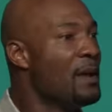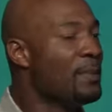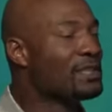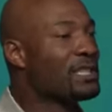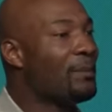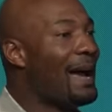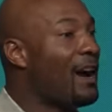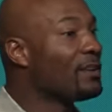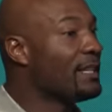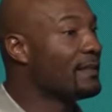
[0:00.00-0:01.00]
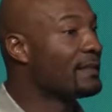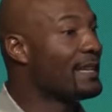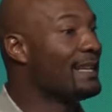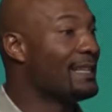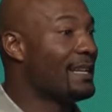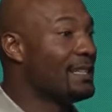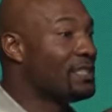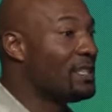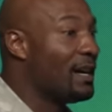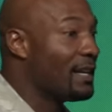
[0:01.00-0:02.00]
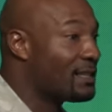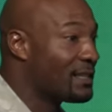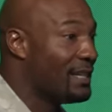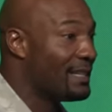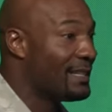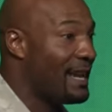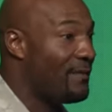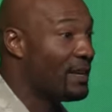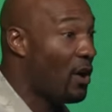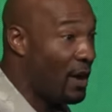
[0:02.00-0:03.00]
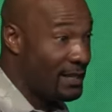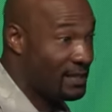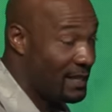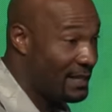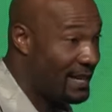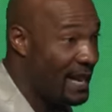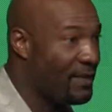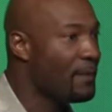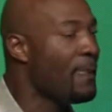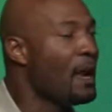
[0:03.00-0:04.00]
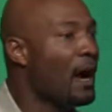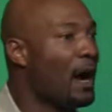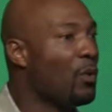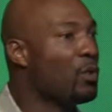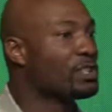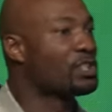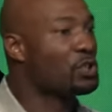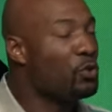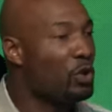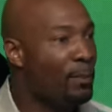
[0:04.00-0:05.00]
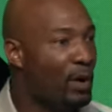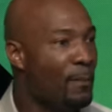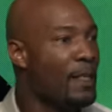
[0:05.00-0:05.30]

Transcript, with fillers: but somehow didn't think that his youngest son, David, or his son, David, uh, was suitable